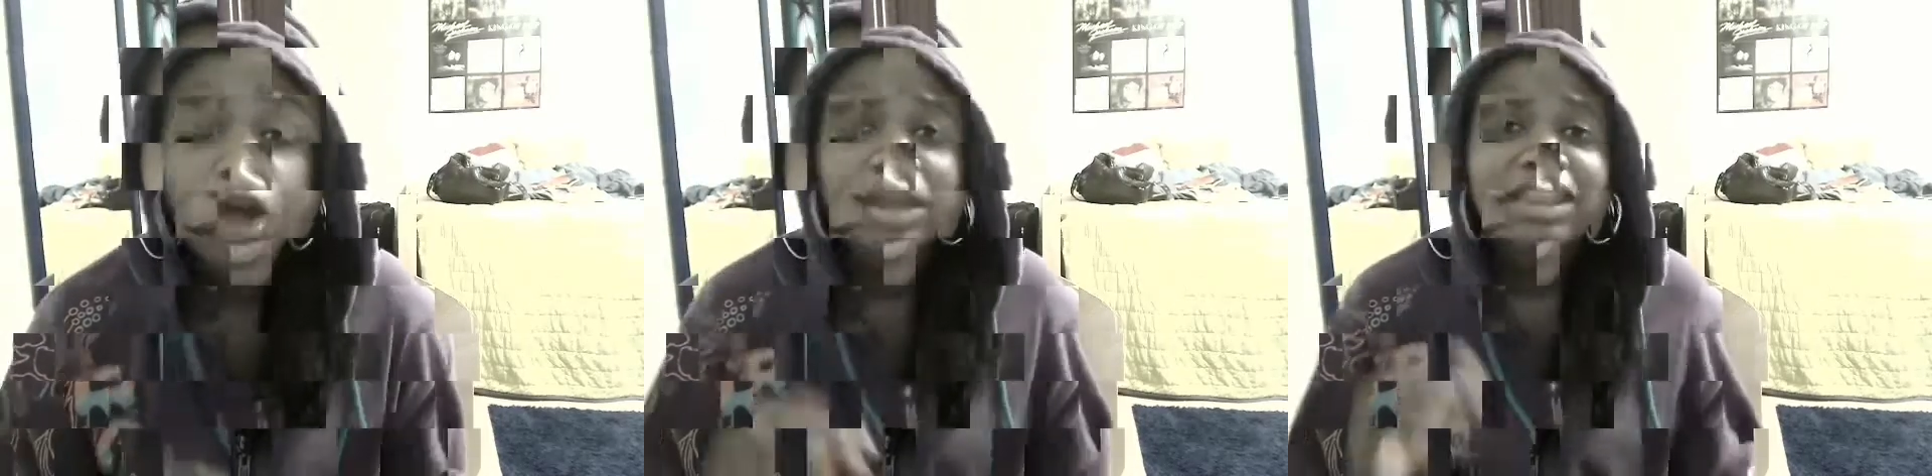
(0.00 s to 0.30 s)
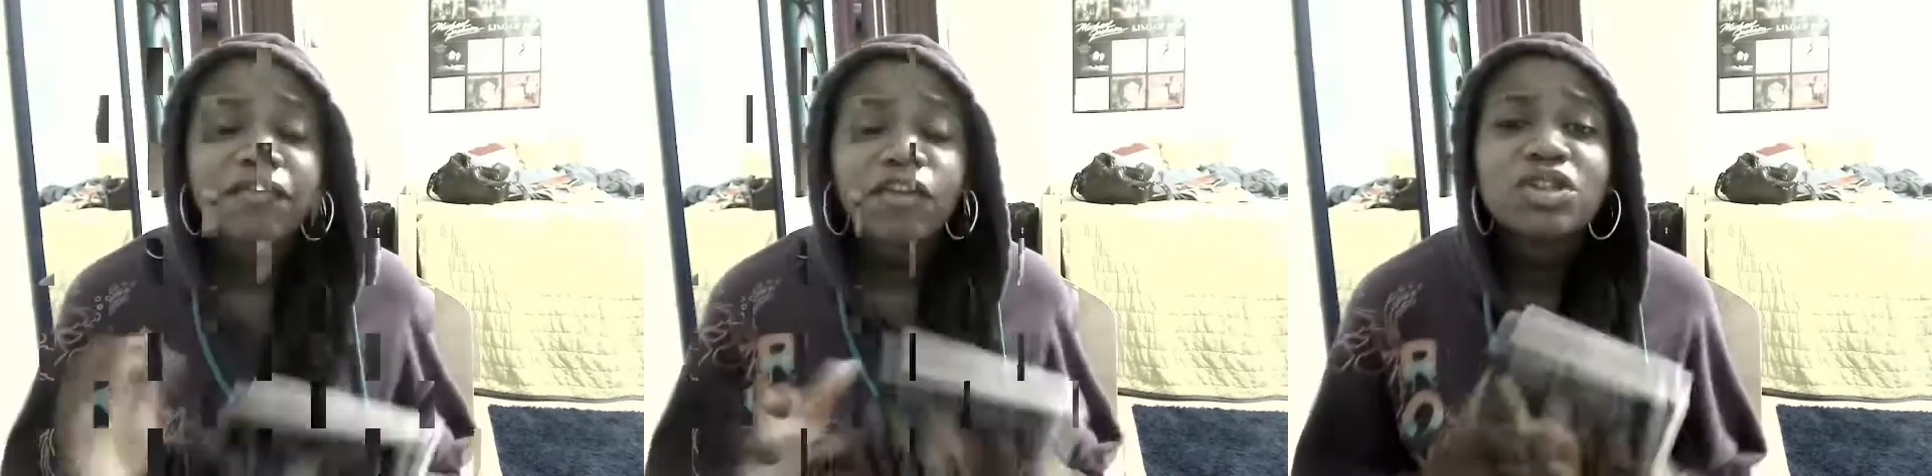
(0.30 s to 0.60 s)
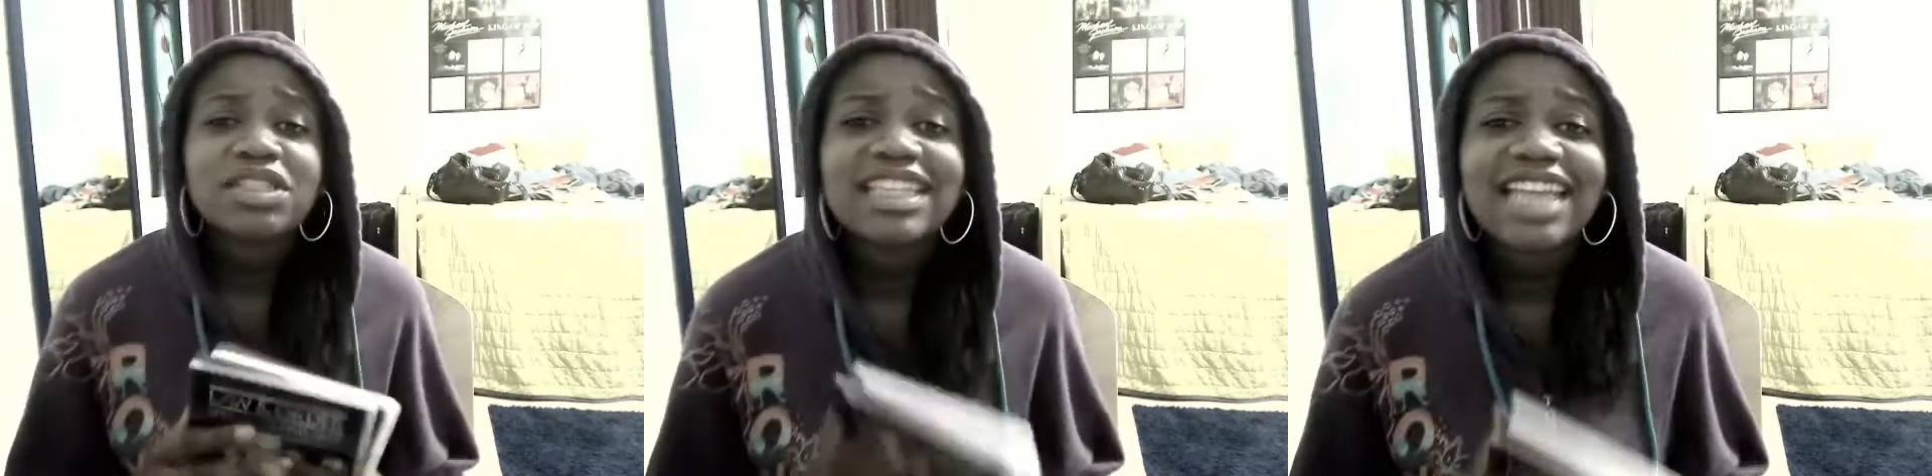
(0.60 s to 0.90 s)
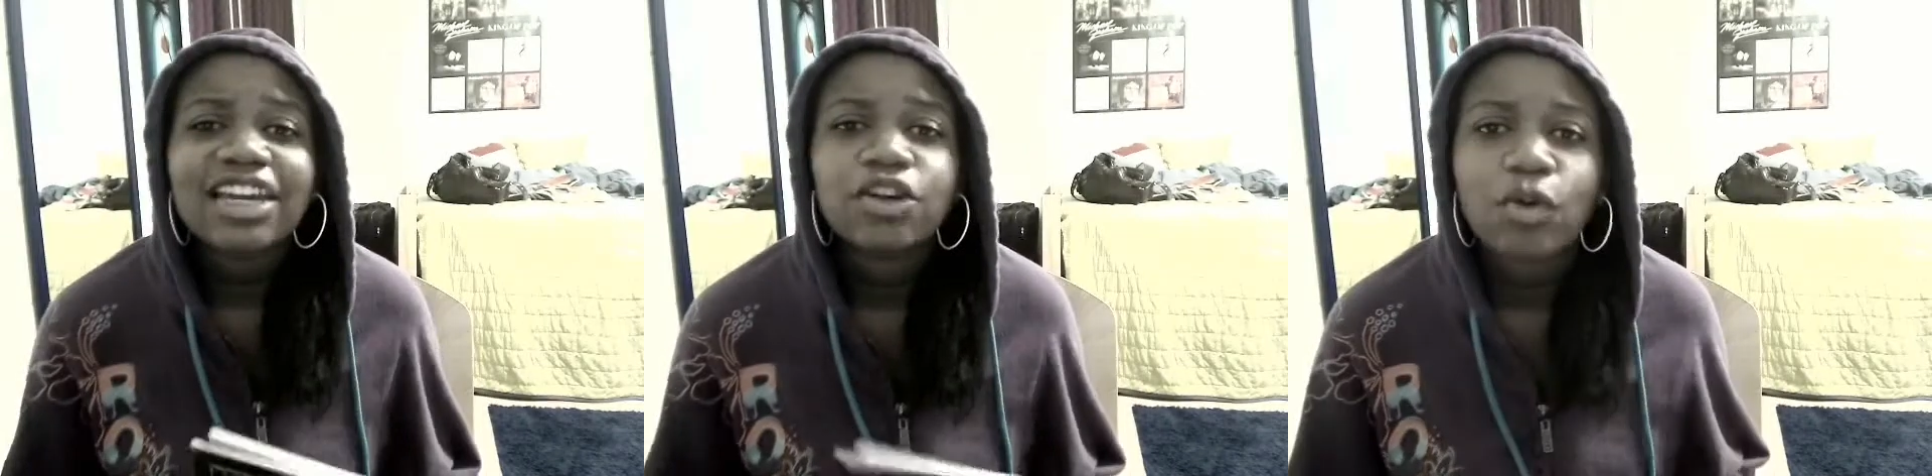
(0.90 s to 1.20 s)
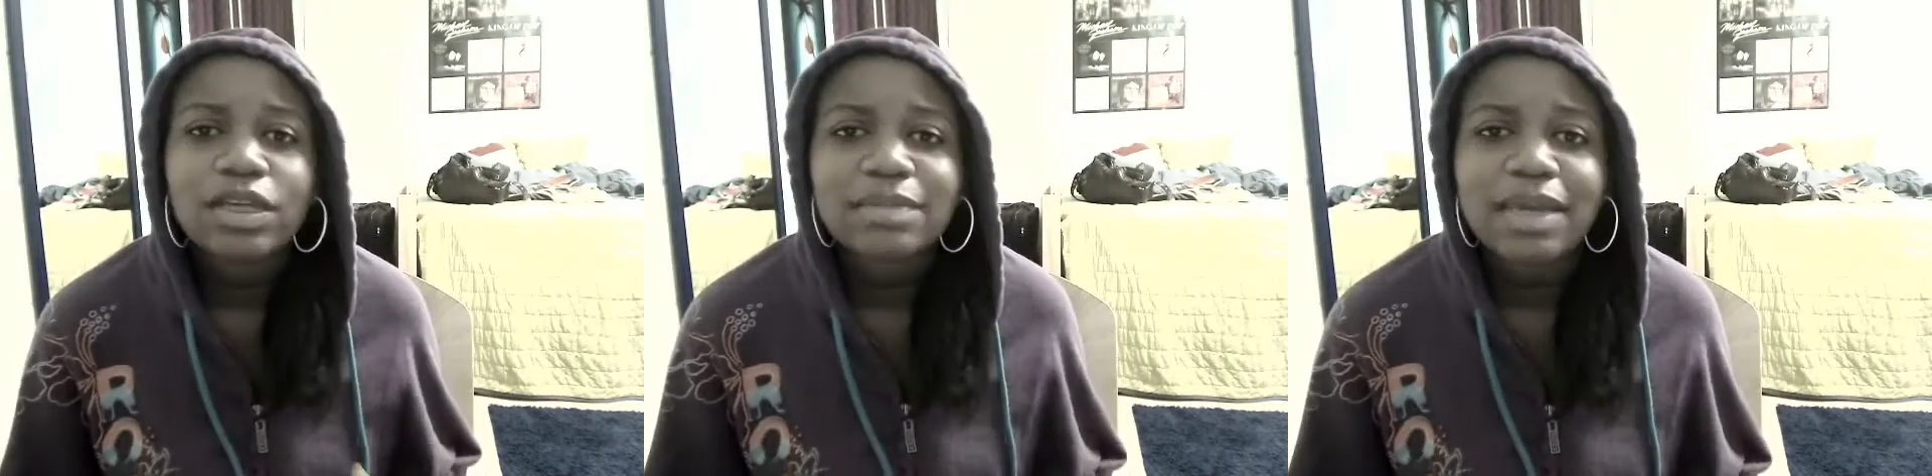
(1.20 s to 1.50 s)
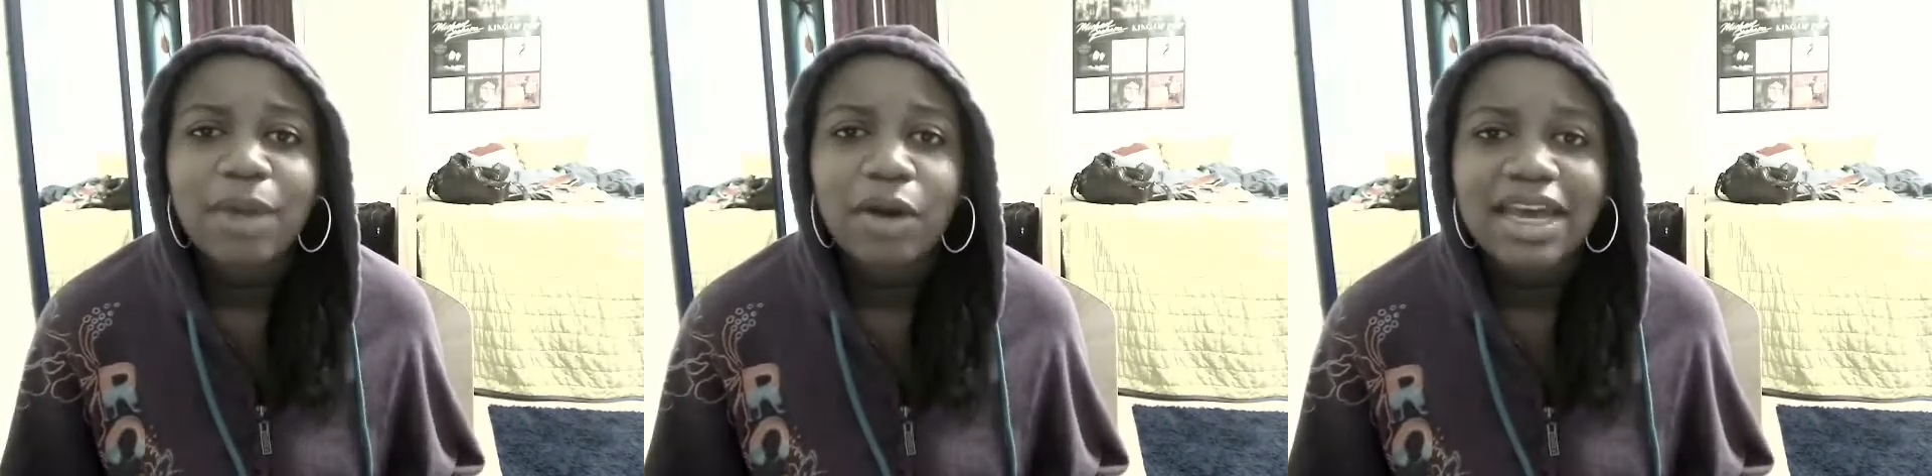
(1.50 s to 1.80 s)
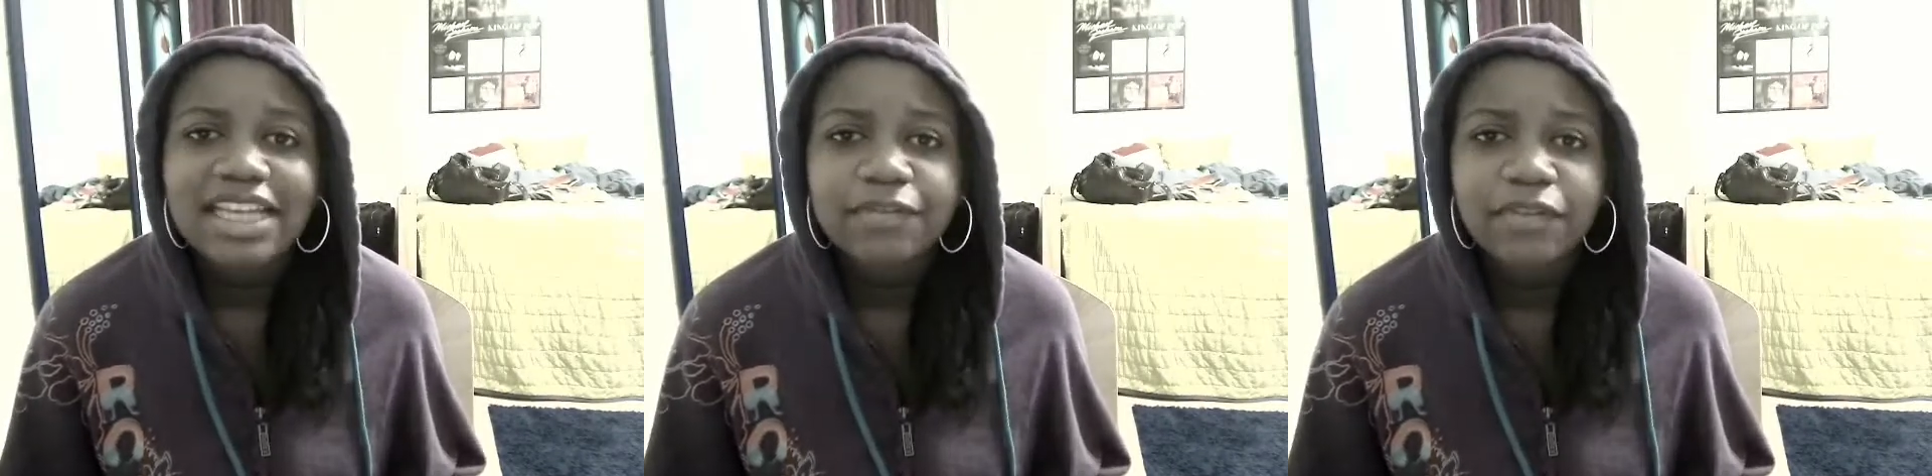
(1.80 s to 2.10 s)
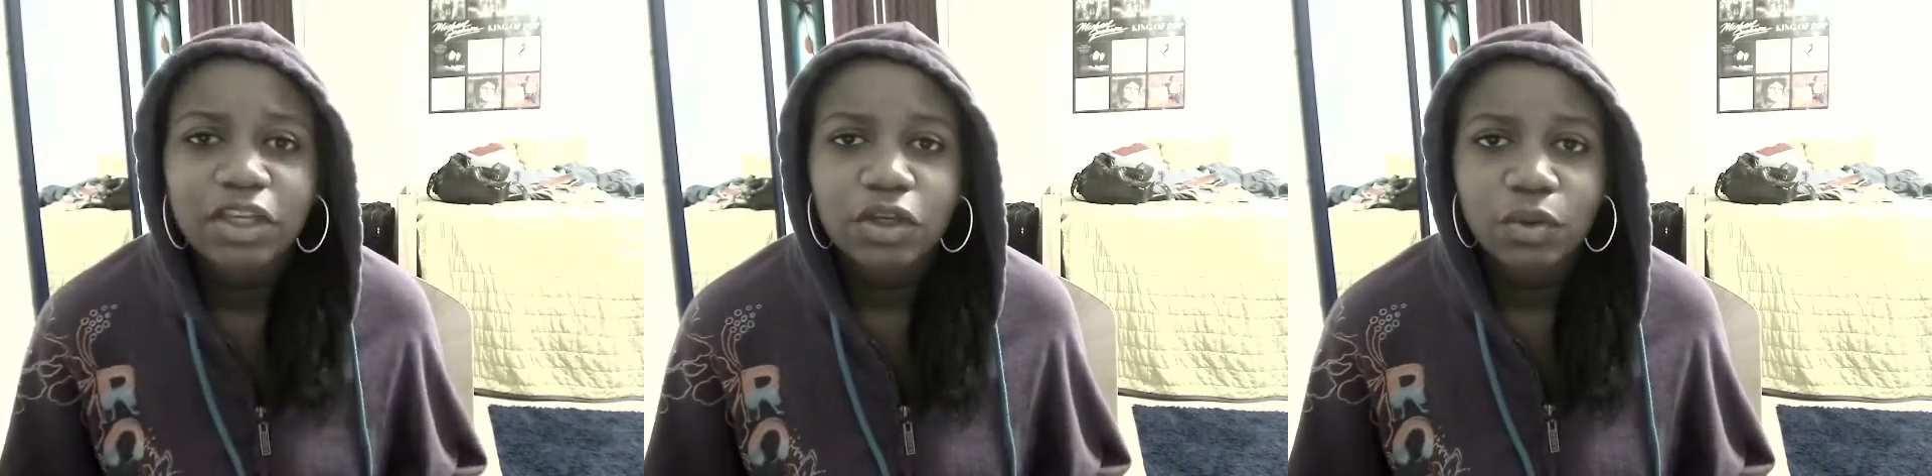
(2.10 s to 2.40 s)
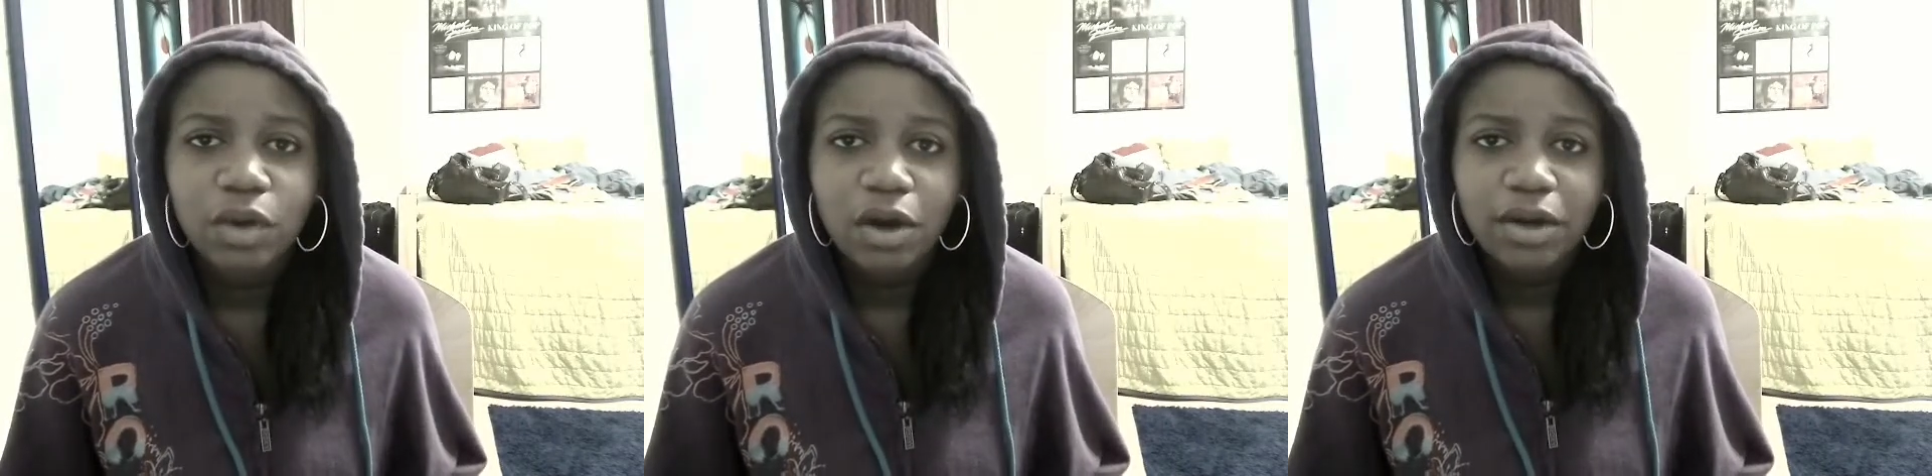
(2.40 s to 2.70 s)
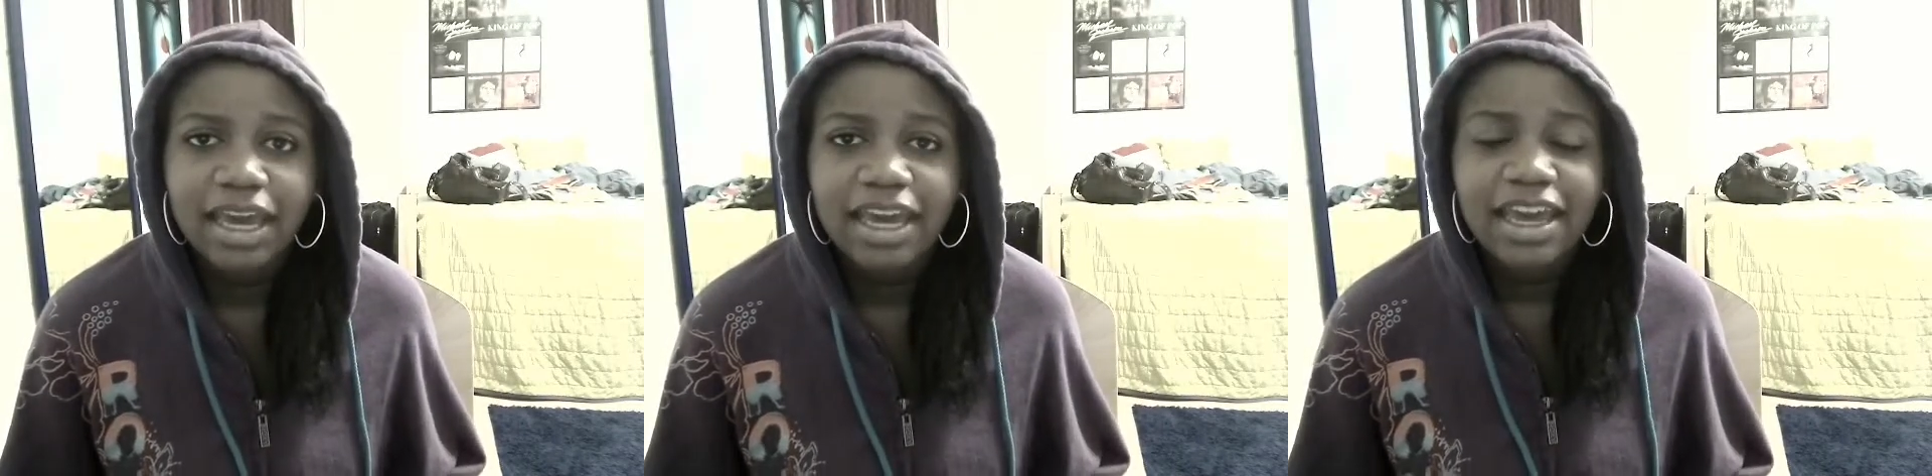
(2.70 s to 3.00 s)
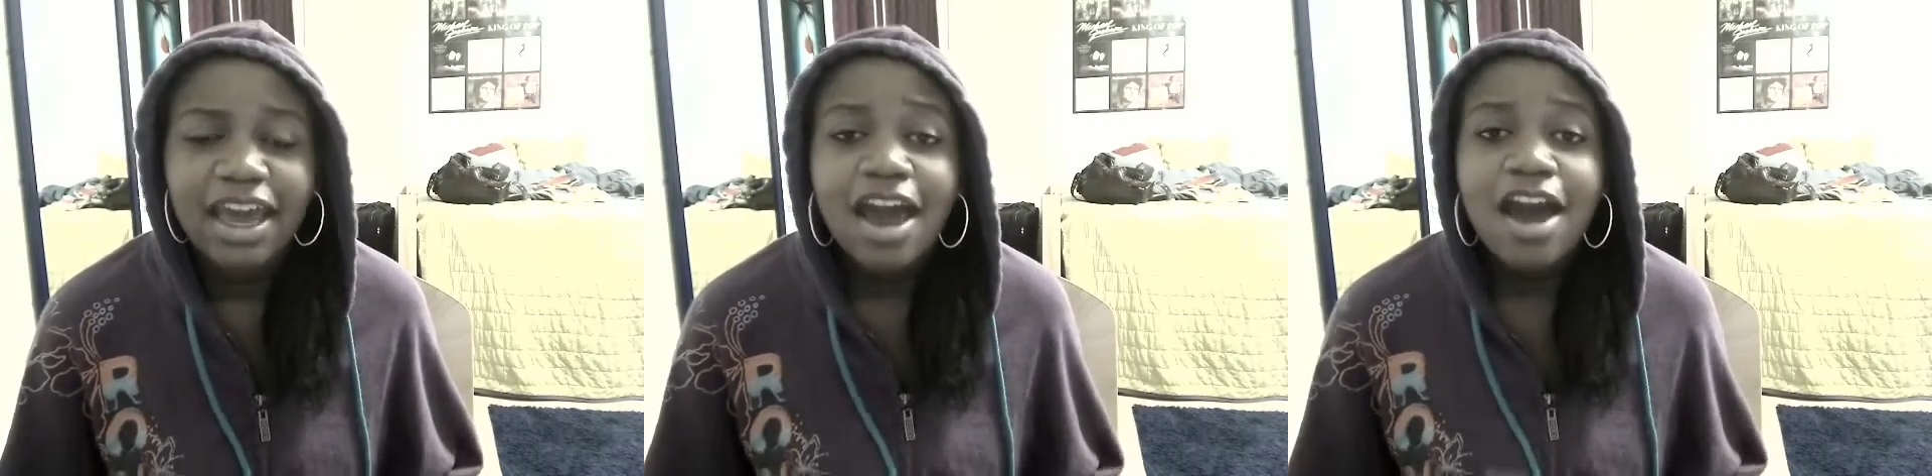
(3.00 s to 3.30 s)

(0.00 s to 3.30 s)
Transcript: Alright, the first thing that annoys me about SVU, okay?